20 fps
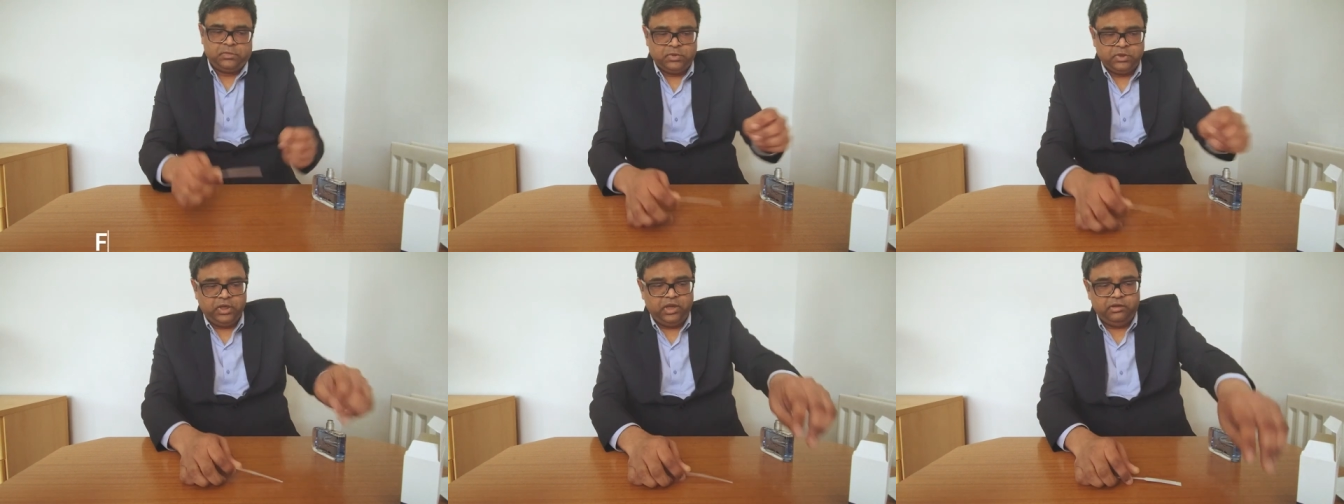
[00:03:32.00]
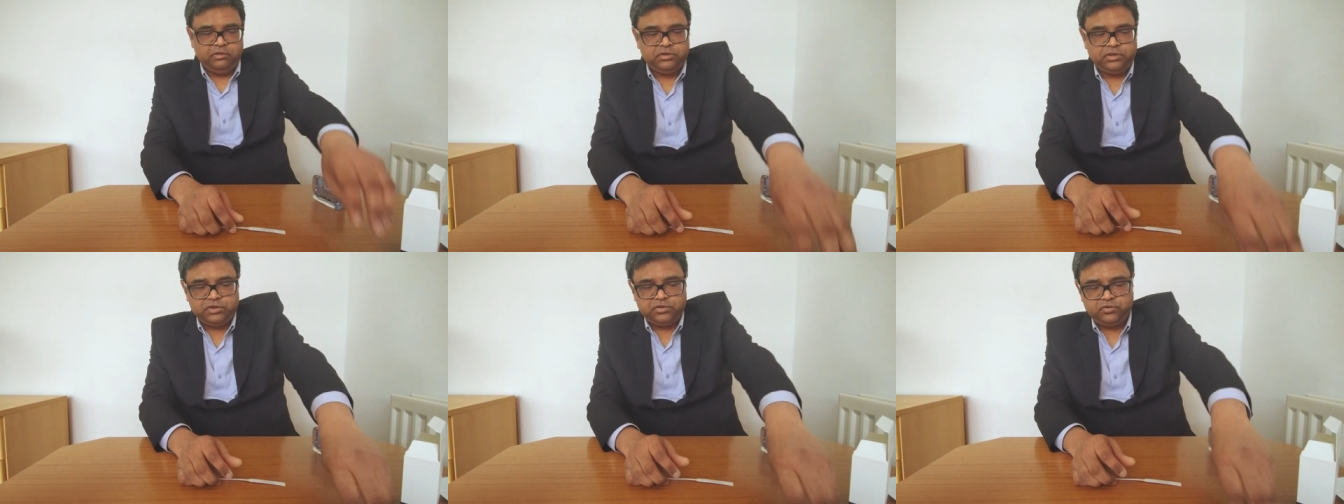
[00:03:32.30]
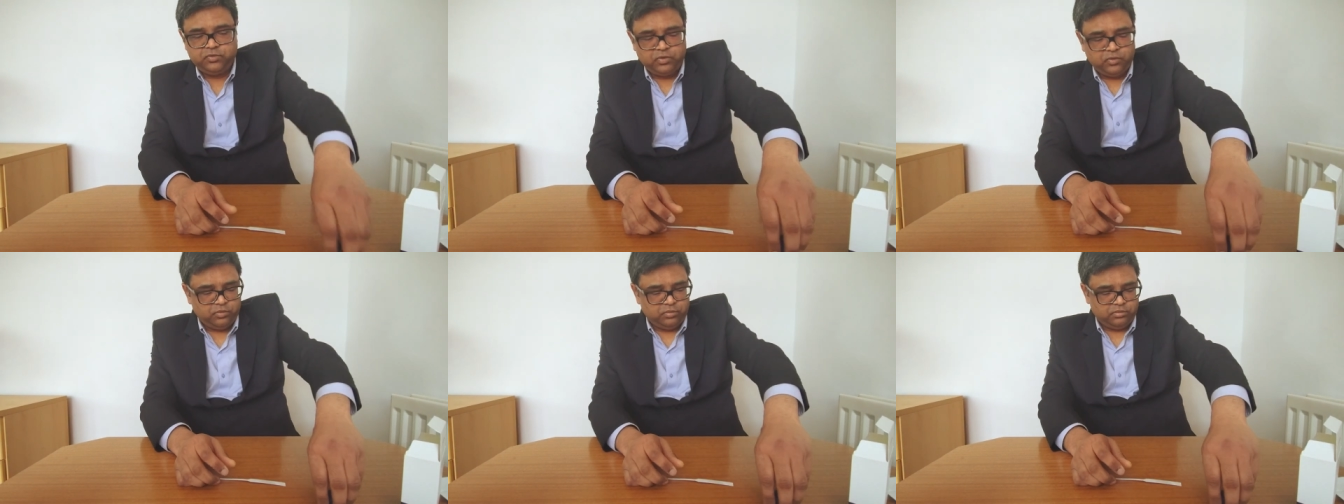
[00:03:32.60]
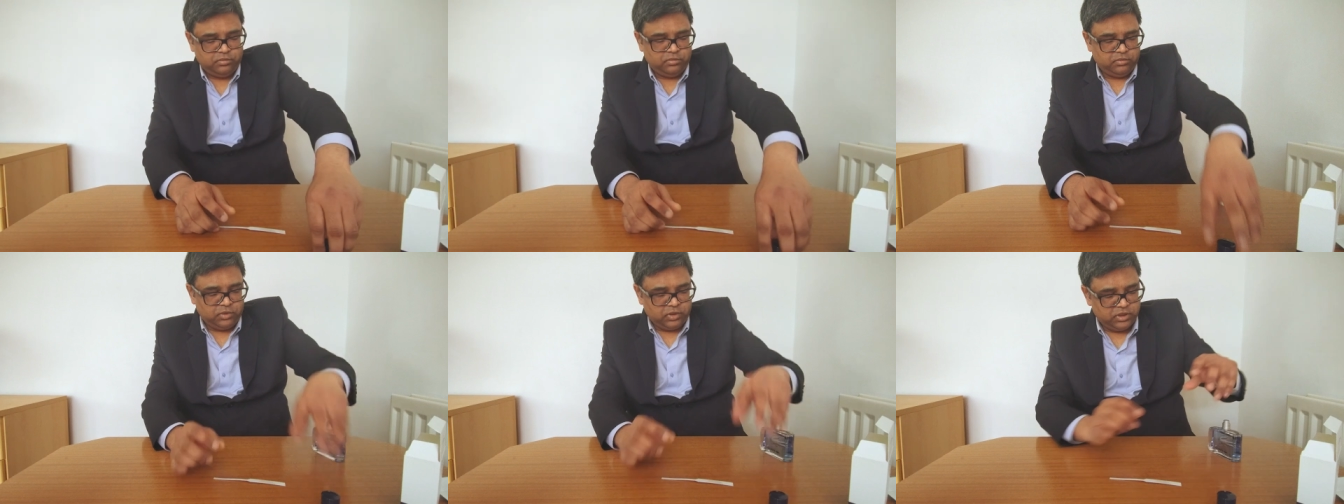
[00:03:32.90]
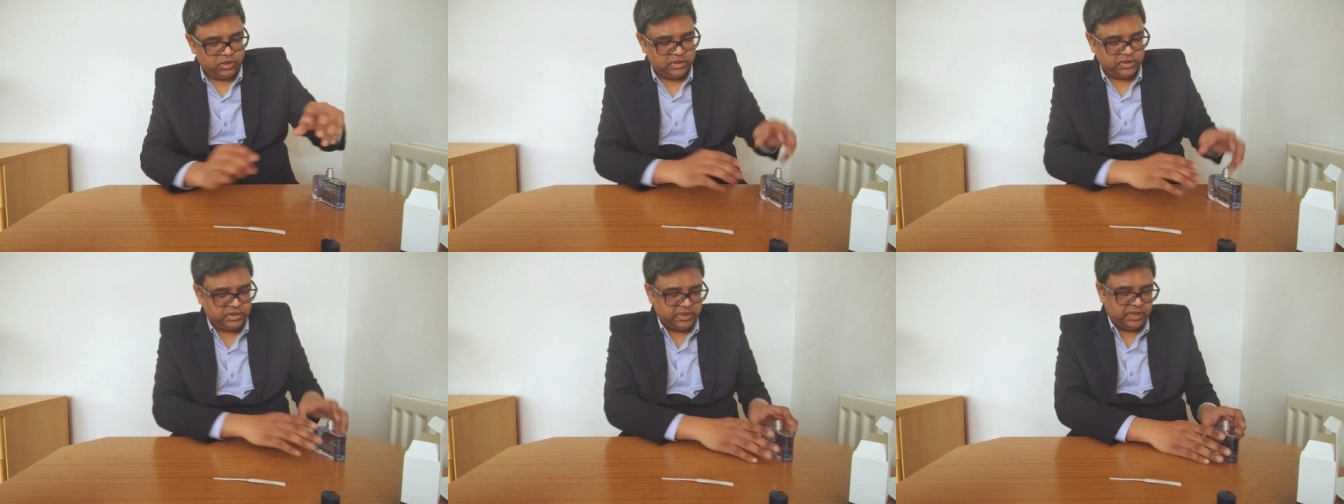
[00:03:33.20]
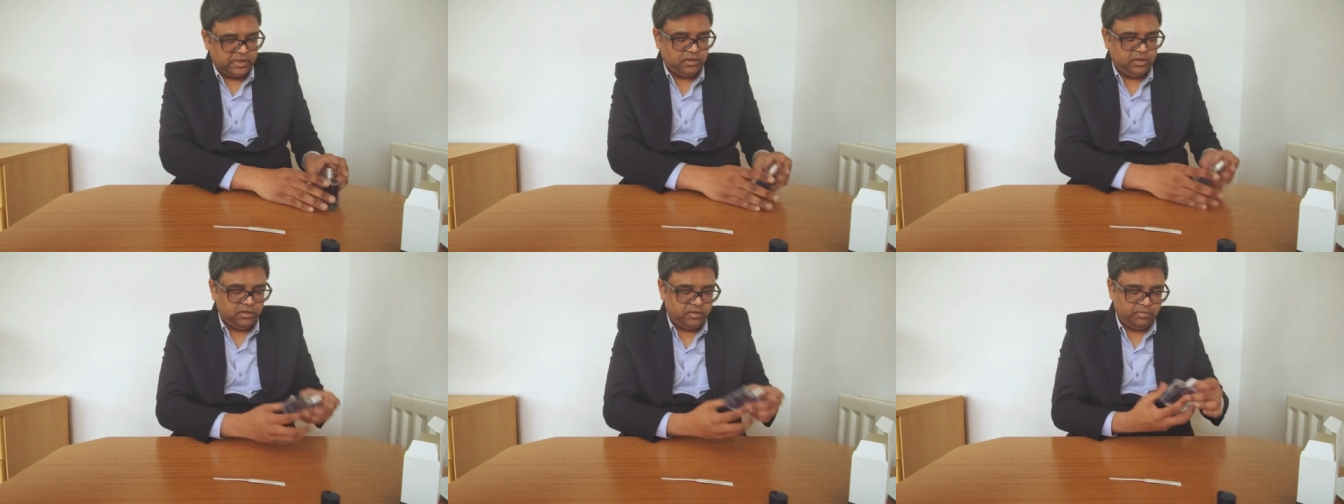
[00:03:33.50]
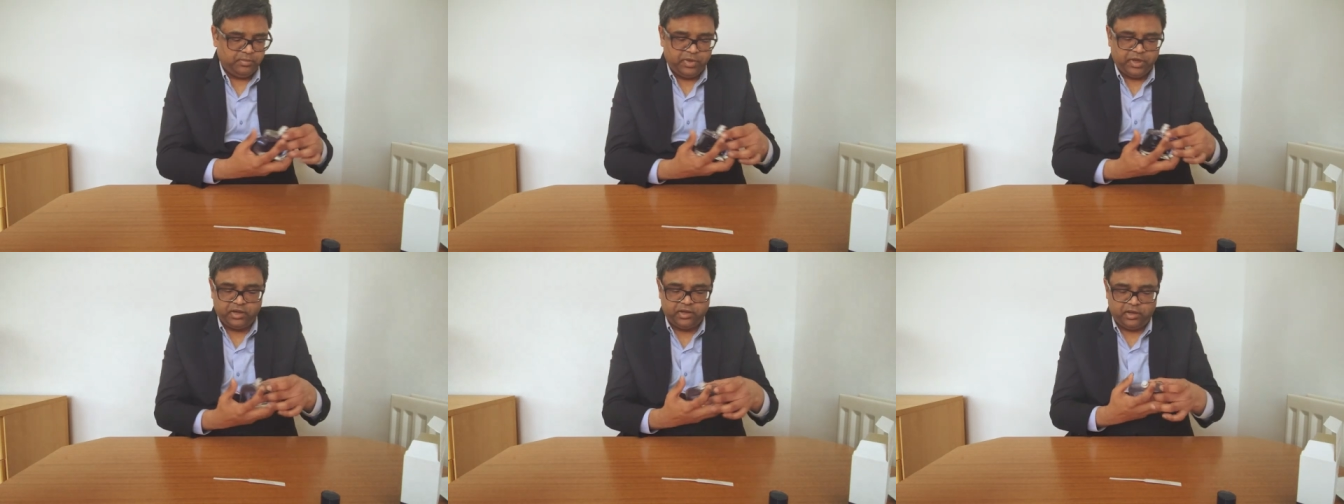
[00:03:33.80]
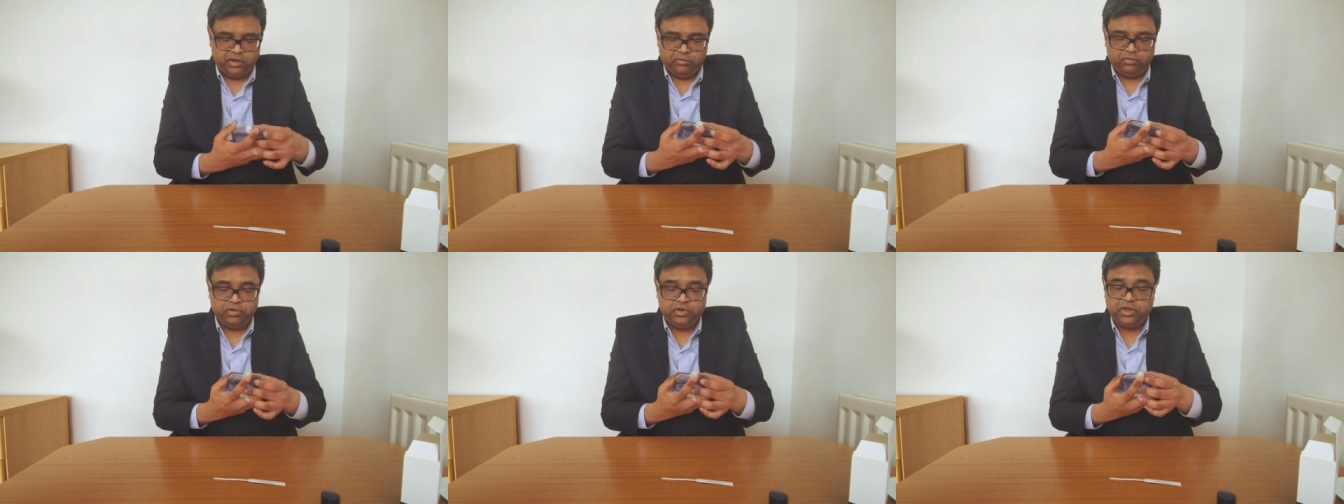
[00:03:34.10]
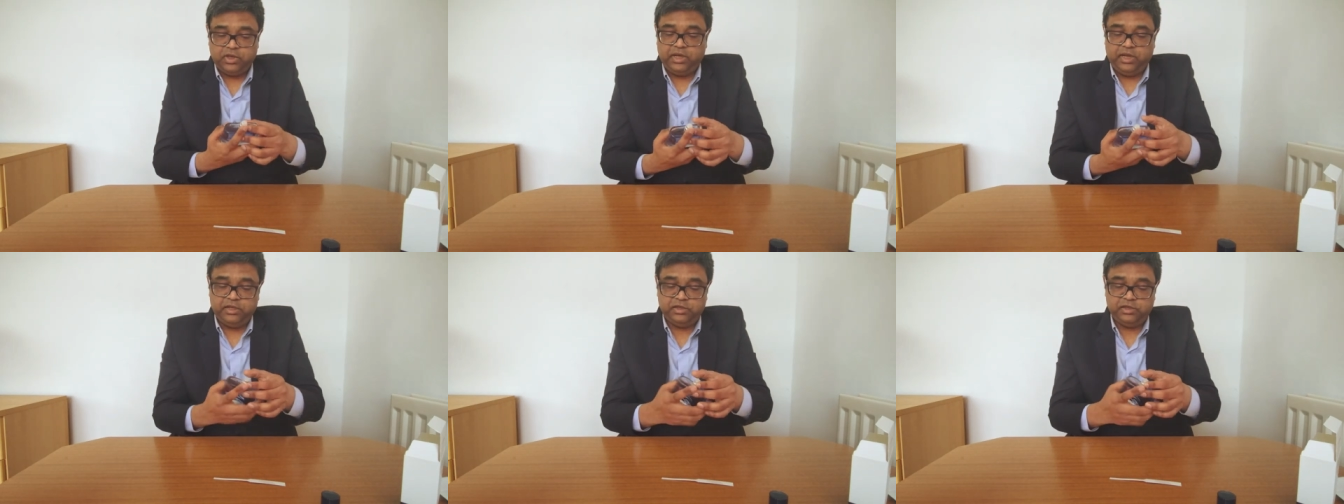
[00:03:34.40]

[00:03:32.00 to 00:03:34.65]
Now, just to understand background,